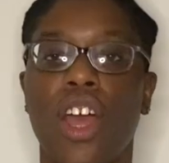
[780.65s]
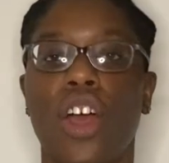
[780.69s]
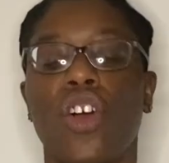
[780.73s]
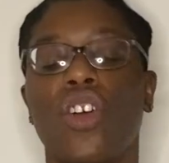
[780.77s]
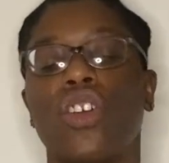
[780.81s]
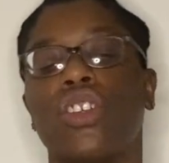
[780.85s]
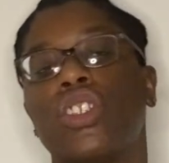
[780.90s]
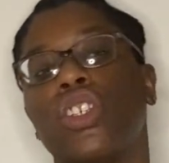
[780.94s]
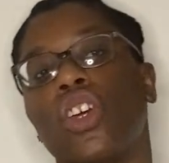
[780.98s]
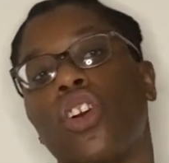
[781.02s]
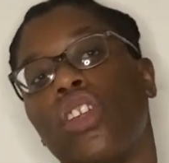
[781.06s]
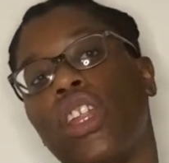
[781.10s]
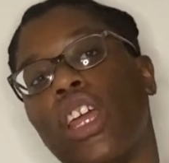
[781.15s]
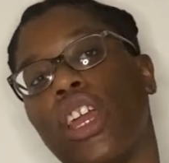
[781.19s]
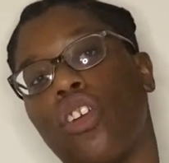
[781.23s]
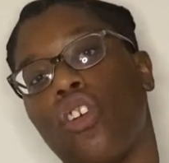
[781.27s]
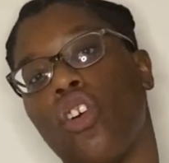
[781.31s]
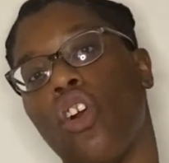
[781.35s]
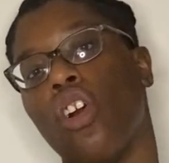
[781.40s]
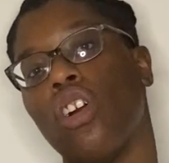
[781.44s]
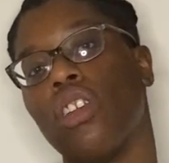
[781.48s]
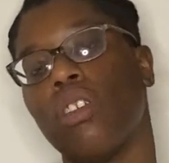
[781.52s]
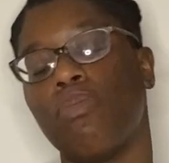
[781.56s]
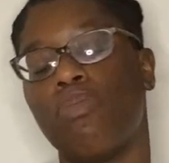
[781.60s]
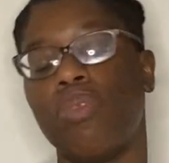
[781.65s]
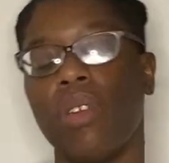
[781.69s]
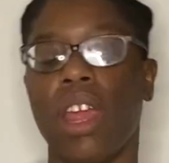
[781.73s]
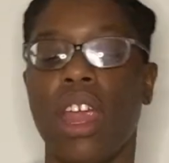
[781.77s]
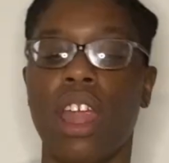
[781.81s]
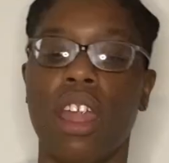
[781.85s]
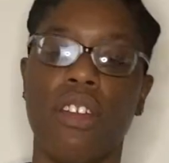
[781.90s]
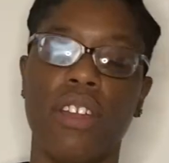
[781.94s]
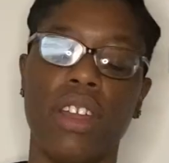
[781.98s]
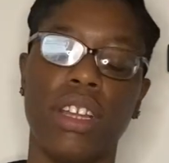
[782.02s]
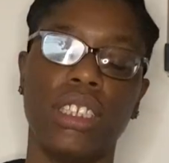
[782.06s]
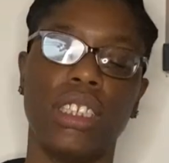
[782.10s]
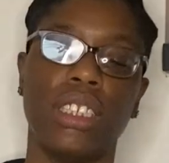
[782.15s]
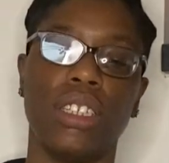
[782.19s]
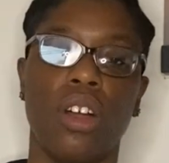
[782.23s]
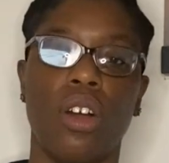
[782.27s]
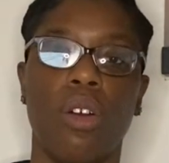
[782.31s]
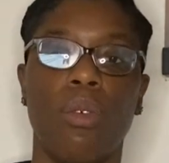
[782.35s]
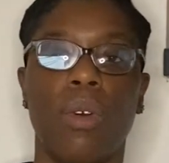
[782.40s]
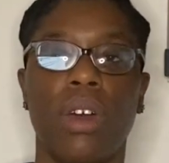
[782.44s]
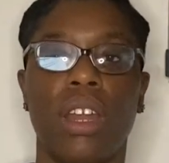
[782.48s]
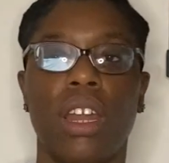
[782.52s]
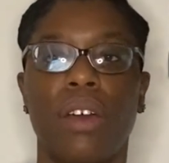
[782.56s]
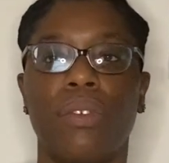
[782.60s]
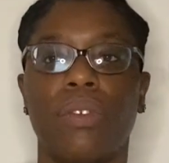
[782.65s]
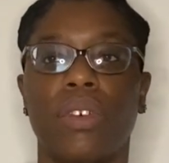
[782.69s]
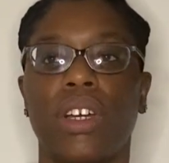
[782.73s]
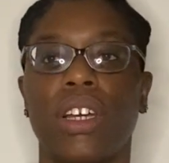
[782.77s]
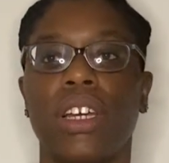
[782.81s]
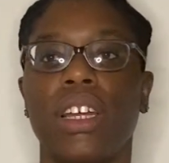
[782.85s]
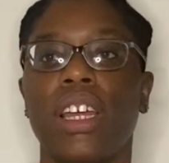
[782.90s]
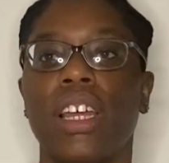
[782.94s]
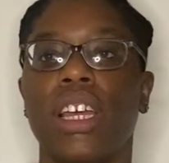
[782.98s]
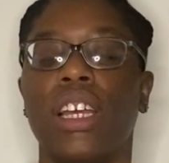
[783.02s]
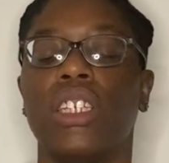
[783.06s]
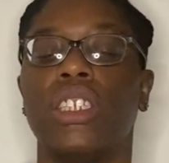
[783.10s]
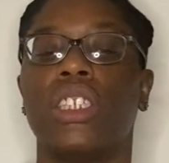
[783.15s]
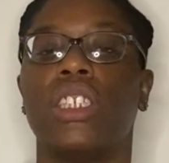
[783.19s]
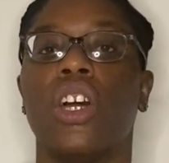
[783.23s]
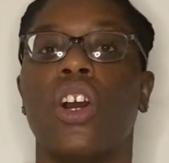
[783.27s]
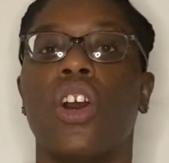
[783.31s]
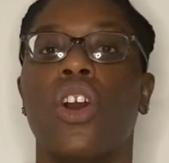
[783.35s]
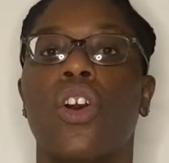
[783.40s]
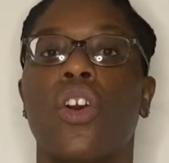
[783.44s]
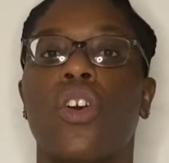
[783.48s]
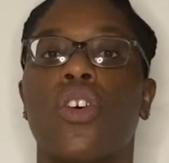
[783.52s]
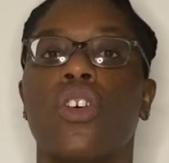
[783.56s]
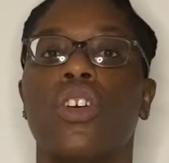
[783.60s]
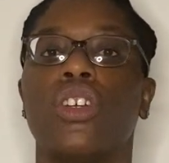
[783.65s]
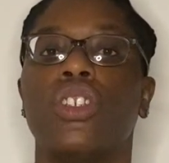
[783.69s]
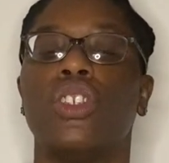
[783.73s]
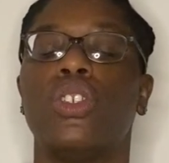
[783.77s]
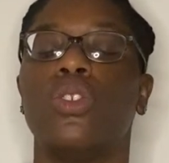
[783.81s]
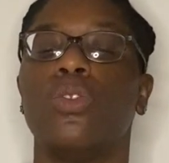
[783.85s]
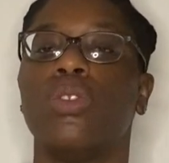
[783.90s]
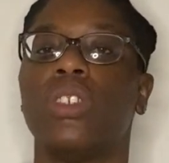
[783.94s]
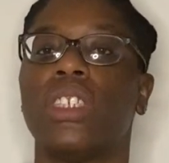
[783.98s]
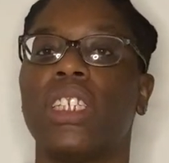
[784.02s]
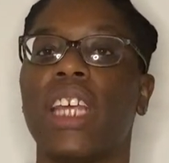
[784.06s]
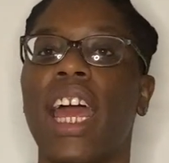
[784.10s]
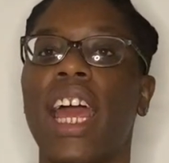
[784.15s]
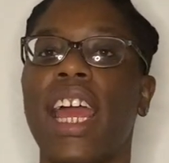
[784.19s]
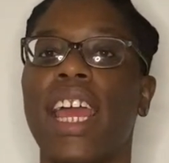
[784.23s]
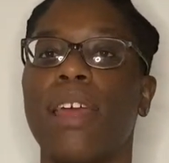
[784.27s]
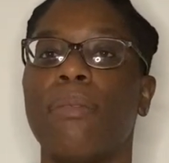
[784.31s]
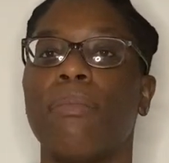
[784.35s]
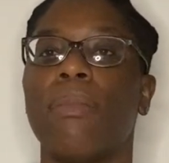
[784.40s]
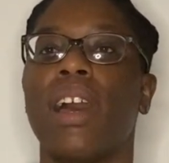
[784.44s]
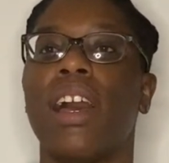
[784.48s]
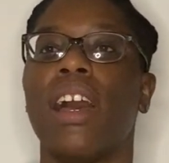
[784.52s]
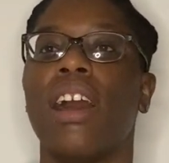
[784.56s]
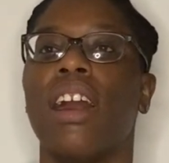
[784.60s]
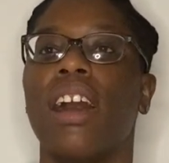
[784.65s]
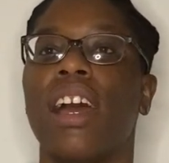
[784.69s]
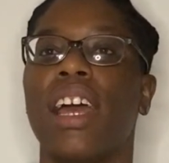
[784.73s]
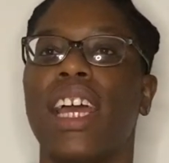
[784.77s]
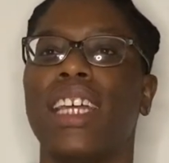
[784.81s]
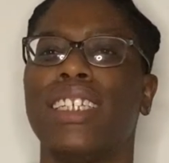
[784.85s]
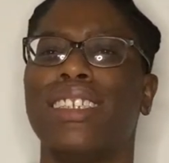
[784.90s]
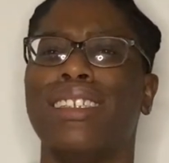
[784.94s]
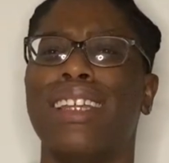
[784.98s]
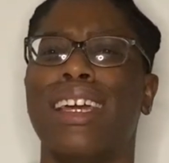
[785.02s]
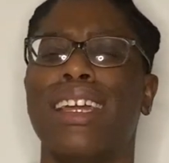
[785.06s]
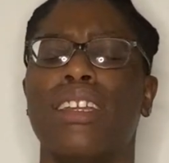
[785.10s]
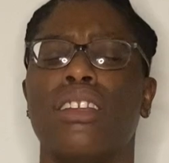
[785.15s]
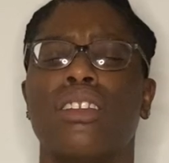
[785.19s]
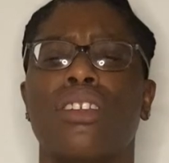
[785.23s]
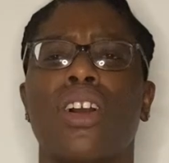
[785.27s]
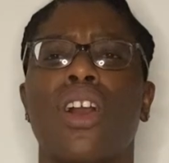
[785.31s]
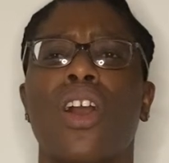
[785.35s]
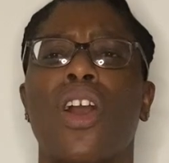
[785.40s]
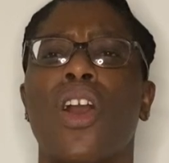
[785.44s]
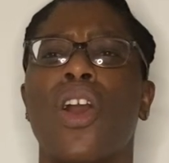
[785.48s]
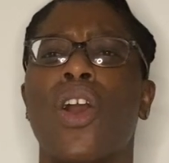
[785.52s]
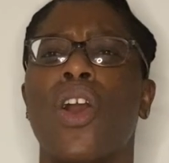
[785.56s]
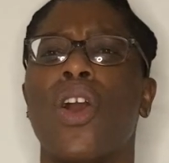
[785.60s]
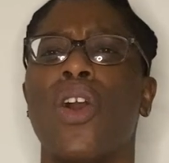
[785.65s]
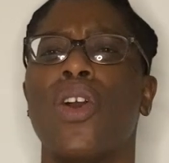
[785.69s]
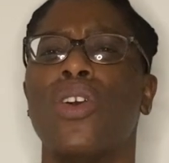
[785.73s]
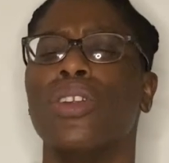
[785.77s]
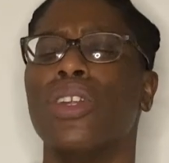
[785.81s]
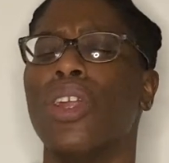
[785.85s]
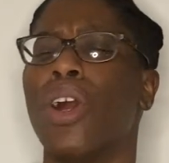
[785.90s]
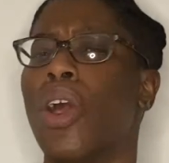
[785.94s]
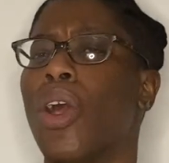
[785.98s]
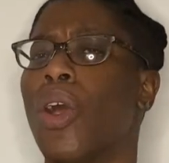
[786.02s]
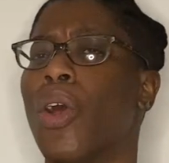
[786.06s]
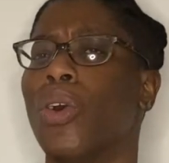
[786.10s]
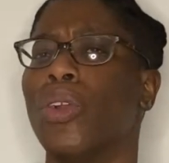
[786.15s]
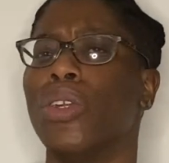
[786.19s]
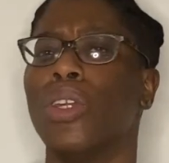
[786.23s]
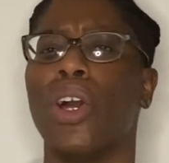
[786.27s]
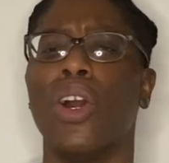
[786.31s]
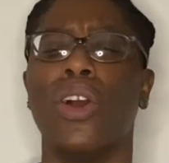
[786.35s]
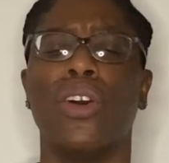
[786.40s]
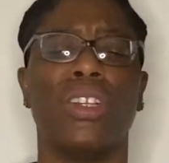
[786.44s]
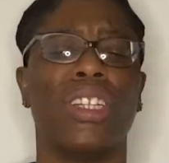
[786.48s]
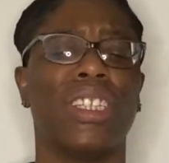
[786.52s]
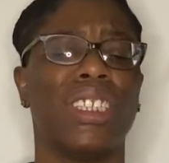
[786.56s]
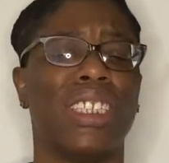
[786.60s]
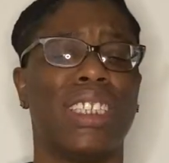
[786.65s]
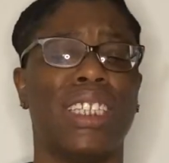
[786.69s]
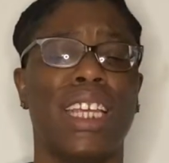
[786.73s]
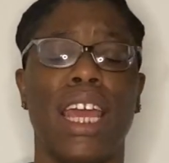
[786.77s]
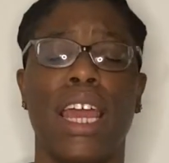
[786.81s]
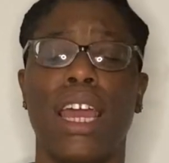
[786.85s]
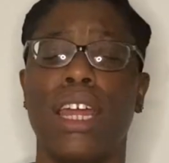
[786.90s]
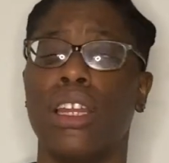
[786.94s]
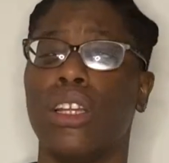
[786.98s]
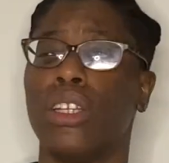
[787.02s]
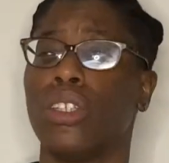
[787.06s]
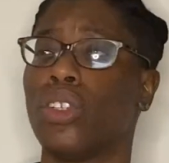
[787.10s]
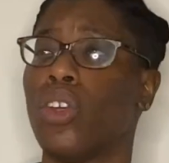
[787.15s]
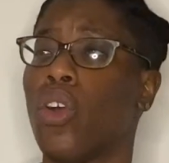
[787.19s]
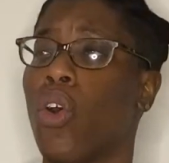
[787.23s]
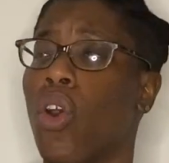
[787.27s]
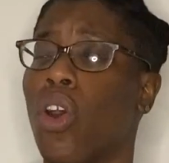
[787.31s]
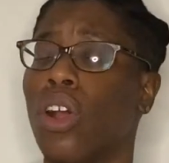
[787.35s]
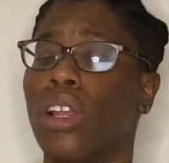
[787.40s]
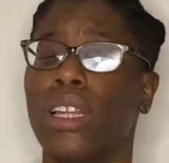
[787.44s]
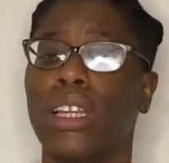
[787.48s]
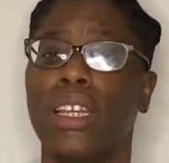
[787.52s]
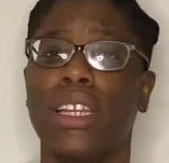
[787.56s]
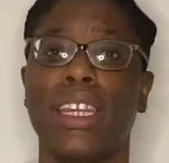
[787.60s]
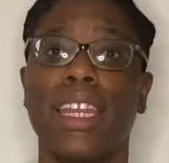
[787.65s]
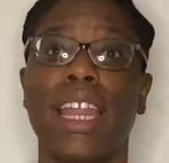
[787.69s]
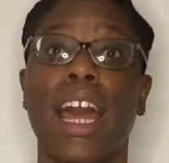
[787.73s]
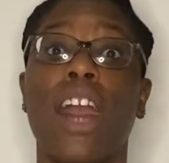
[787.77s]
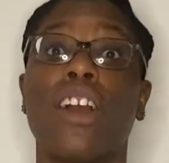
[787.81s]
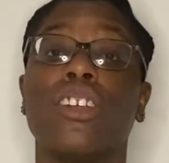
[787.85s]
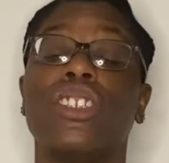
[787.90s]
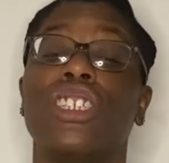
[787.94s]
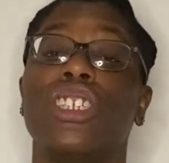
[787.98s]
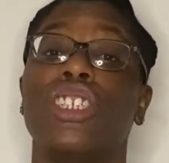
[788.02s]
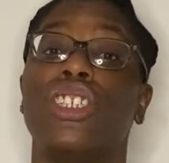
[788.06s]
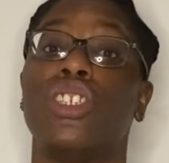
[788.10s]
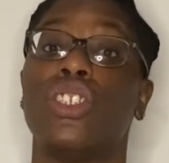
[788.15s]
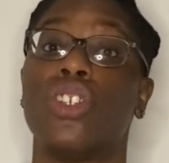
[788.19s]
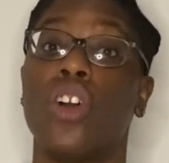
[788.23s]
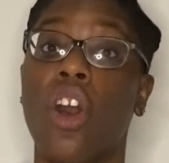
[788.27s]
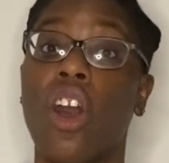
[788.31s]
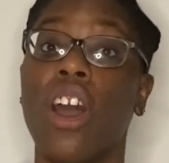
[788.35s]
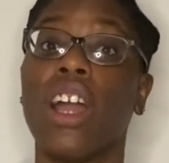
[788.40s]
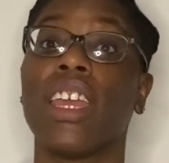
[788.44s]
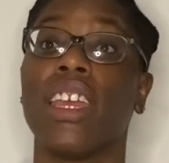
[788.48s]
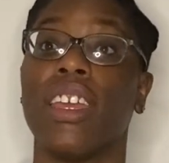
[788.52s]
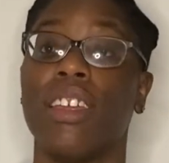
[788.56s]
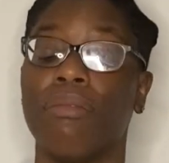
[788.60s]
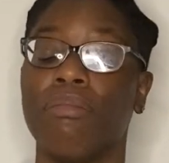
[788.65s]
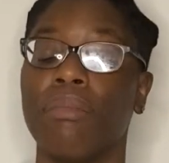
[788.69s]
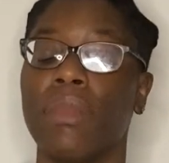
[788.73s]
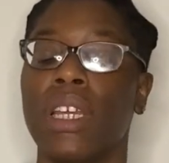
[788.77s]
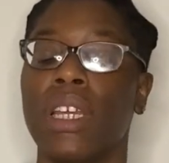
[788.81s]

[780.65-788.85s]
So they call the parents or whatever. So Suzette in her head's like, no, this is Hannah calling. Now she's talking.